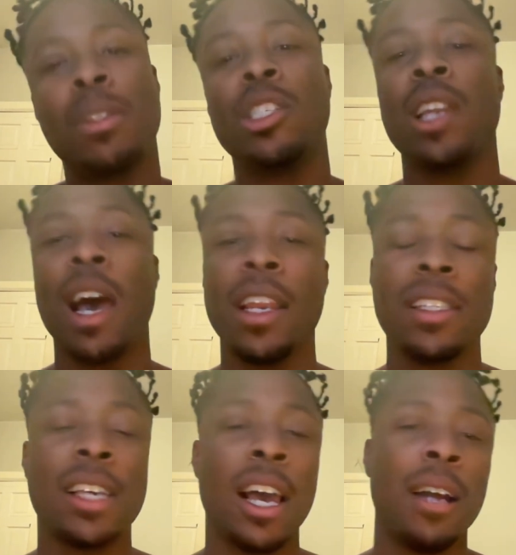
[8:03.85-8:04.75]
to
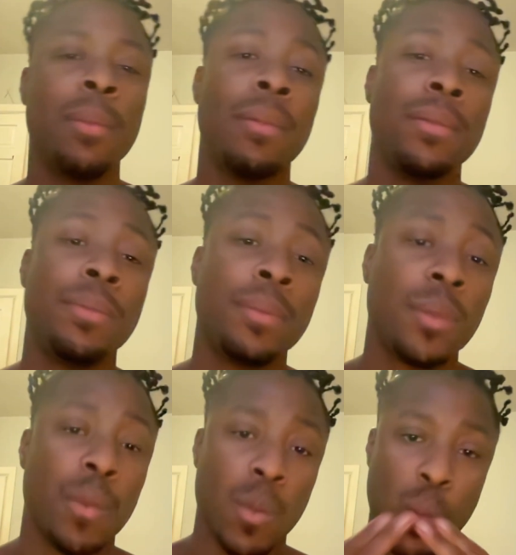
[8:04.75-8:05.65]
Jelani Time.
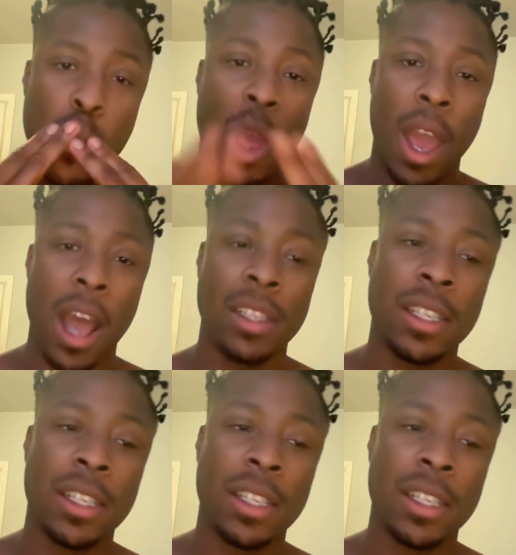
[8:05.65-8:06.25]
I'll